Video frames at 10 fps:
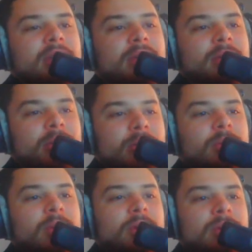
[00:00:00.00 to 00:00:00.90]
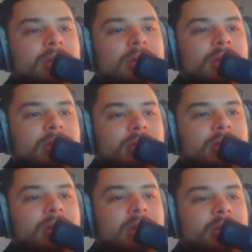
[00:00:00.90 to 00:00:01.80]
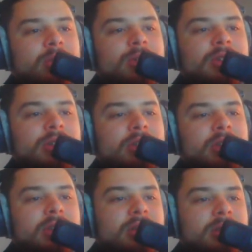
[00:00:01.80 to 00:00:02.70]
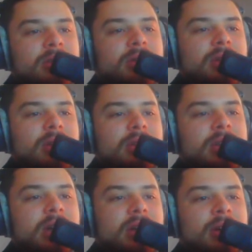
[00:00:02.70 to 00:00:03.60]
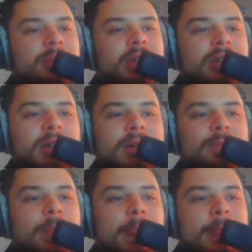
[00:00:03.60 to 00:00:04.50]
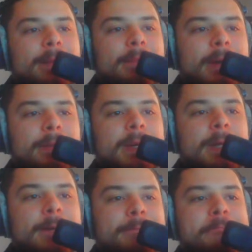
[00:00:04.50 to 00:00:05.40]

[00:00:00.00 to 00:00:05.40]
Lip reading: the world history just doesn't stack up like that, in my opinion.